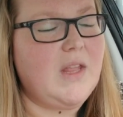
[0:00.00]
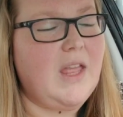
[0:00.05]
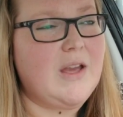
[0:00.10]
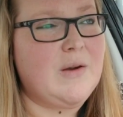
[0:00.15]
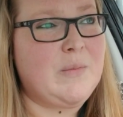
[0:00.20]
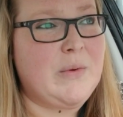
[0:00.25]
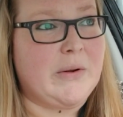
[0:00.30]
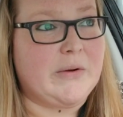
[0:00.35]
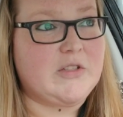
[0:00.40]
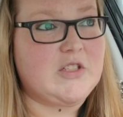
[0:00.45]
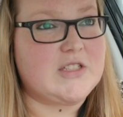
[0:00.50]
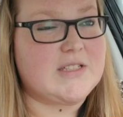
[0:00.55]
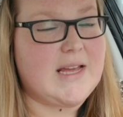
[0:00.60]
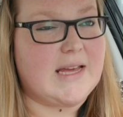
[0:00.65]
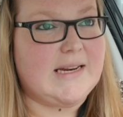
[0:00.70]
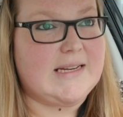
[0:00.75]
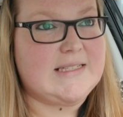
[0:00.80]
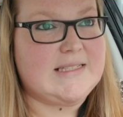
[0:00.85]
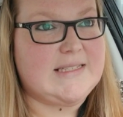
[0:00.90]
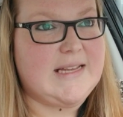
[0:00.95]
and we were just
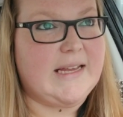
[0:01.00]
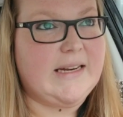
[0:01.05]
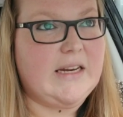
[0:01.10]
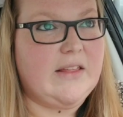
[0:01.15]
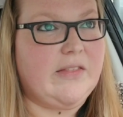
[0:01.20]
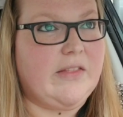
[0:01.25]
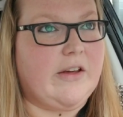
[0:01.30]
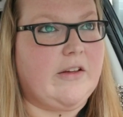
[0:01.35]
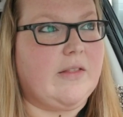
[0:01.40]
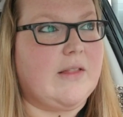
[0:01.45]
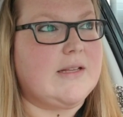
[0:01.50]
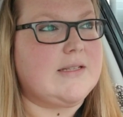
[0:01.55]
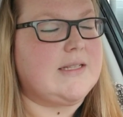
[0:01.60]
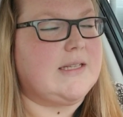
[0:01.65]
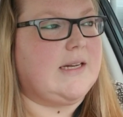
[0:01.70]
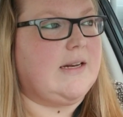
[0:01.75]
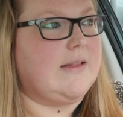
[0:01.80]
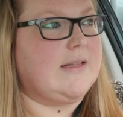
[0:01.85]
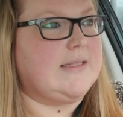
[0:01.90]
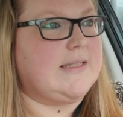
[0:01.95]
kind of standing there
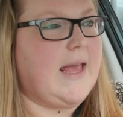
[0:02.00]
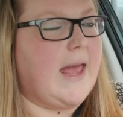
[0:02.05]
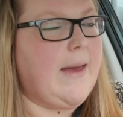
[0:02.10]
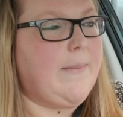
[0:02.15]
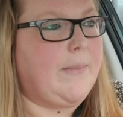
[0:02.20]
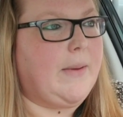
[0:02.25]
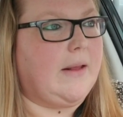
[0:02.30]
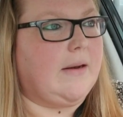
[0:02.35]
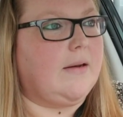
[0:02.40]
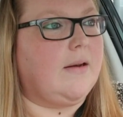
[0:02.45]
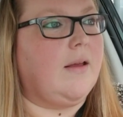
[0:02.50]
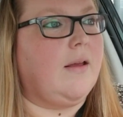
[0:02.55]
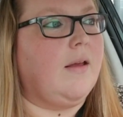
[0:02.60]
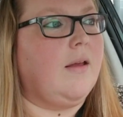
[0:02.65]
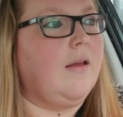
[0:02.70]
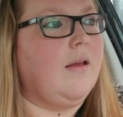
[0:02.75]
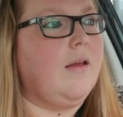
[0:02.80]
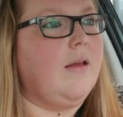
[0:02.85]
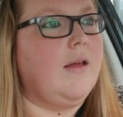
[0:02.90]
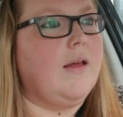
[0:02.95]
listening to this happen,
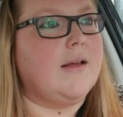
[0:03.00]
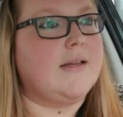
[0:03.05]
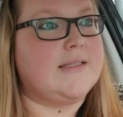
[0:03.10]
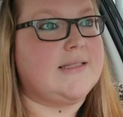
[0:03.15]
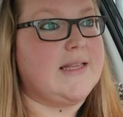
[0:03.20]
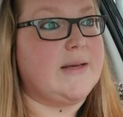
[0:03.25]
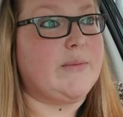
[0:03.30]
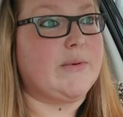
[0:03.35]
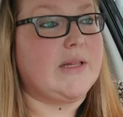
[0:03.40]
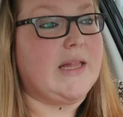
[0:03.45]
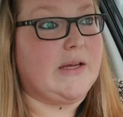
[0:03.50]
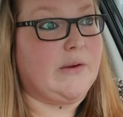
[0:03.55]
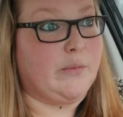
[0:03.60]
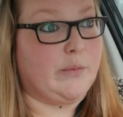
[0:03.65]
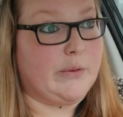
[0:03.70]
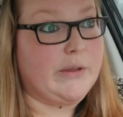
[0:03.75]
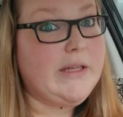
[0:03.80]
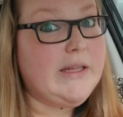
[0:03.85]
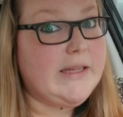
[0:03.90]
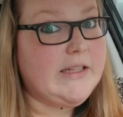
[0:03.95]
because they were like
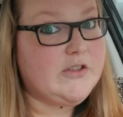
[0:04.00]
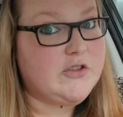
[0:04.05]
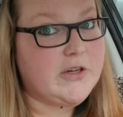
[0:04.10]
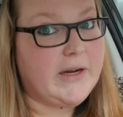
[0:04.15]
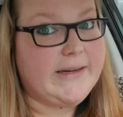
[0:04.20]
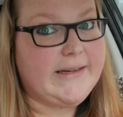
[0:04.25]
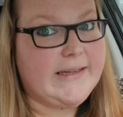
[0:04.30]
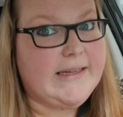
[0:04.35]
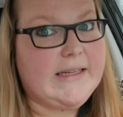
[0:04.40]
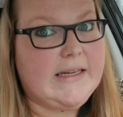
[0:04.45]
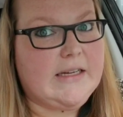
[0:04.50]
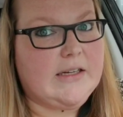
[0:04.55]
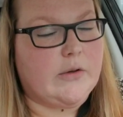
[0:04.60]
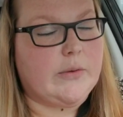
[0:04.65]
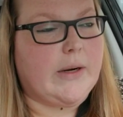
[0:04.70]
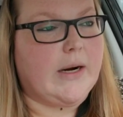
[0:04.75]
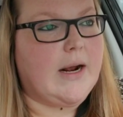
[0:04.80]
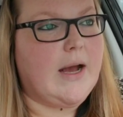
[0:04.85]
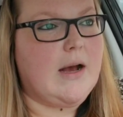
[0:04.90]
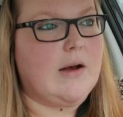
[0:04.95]
really trying to get into
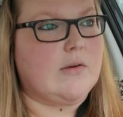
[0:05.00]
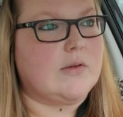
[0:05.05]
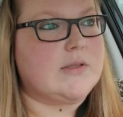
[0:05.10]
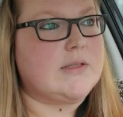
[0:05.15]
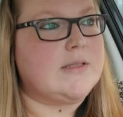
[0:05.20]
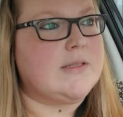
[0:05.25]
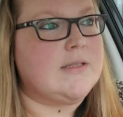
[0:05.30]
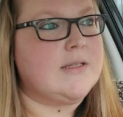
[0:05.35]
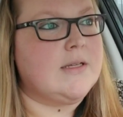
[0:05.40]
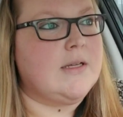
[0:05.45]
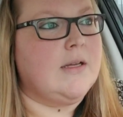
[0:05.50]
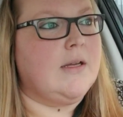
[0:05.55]
our house.